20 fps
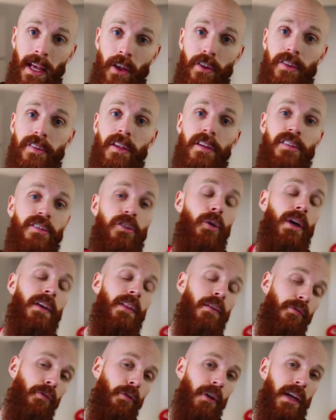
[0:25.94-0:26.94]
else is
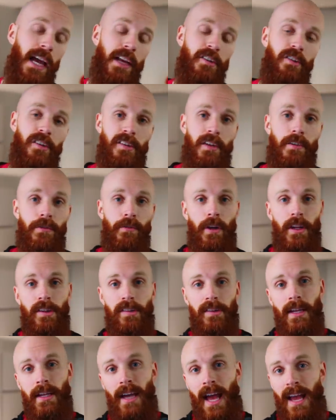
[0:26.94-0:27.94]
during the free agency
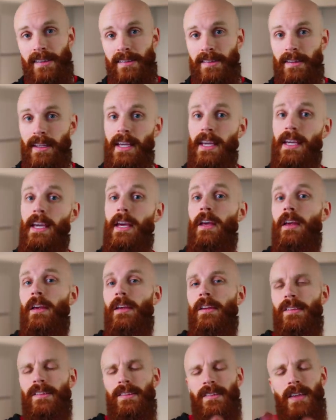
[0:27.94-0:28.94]
frenzy, and I see
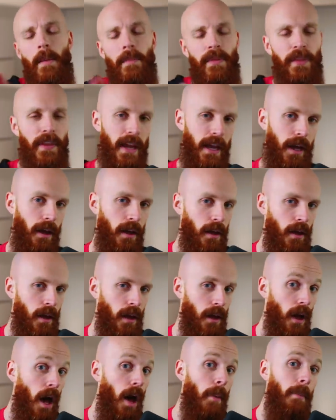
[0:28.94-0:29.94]
something
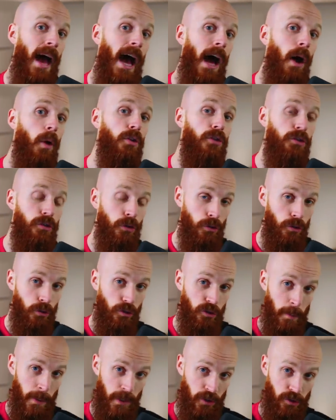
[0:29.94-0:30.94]
about
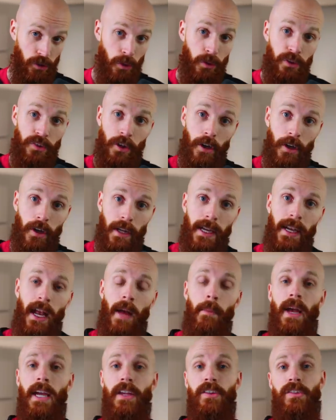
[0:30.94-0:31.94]
JuJu Smith-Schuster, and
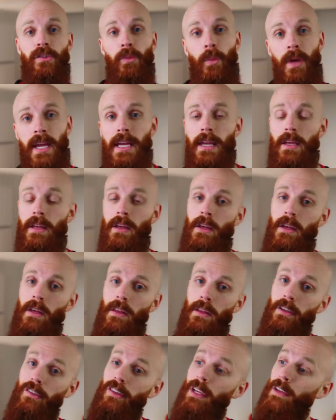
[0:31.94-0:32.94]
I'm like, sweet,
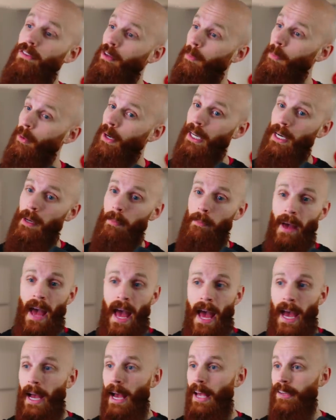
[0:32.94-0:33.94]
the Chiefs are bringing him
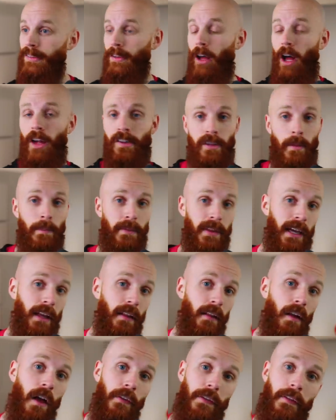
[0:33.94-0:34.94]
back. I saw something
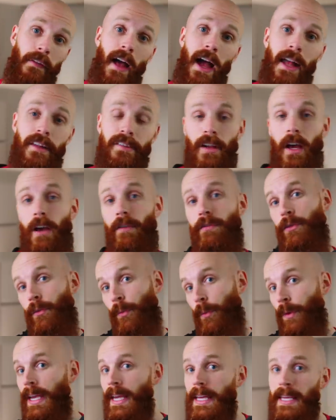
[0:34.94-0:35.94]
along the lines of
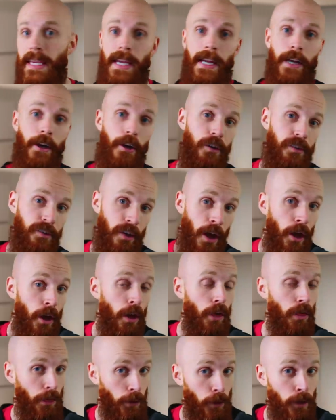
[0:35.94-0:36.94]
3 years,
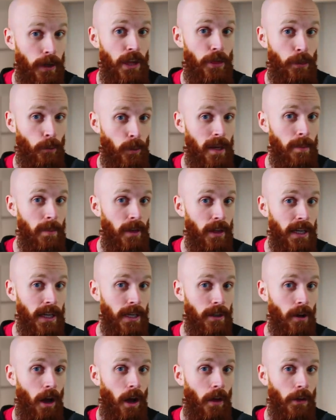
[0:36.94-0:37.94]
$33
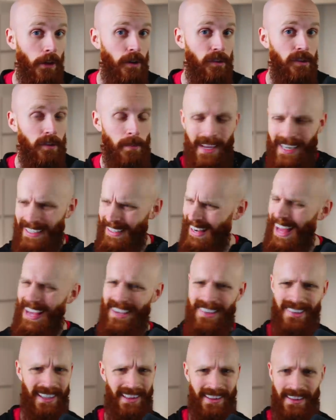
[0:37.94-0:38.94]
million. I'm like,
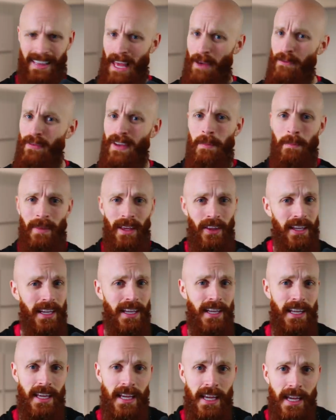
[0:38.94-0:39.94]
nice, $11
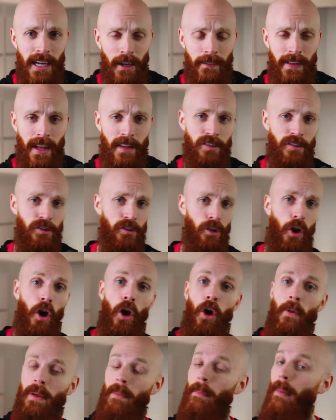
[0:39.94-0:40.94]
million a year. That's
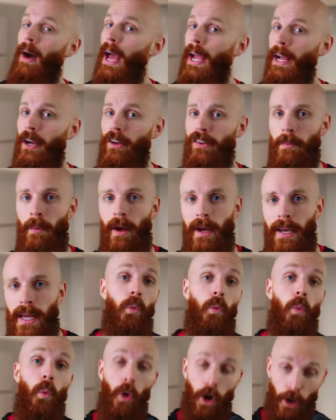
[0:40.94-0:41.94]
Jacoby Myers
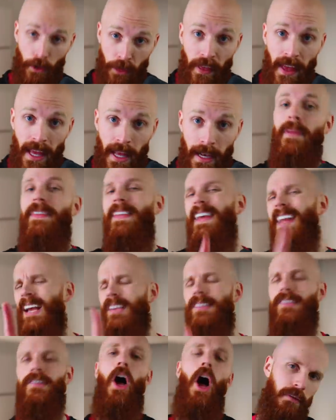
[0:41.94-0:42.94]
money. Worth it. But then
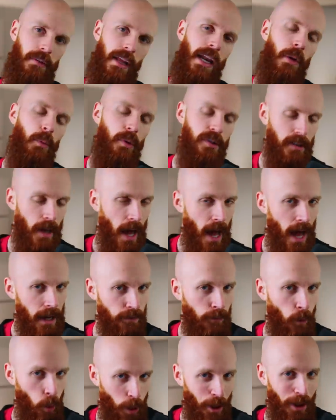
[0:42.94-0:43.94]
I saw that it was
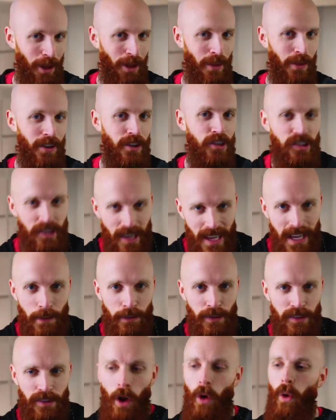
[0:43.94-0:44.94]
not for the
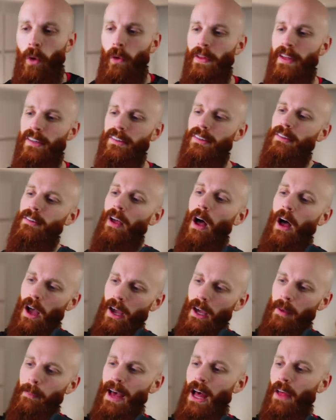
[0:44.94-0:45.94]
Chiefs. So let's
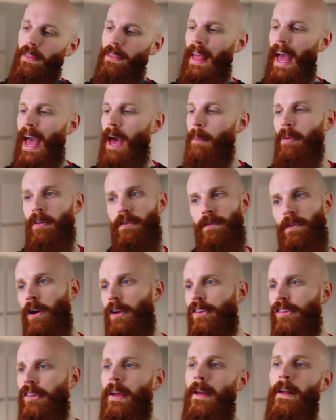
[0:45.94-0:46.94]
talk about that. But
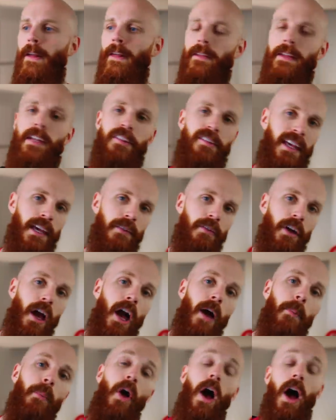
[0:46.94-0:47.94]
first, let's give a
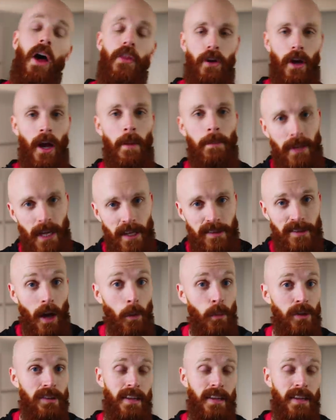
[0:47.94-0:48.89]
couple other updates. I was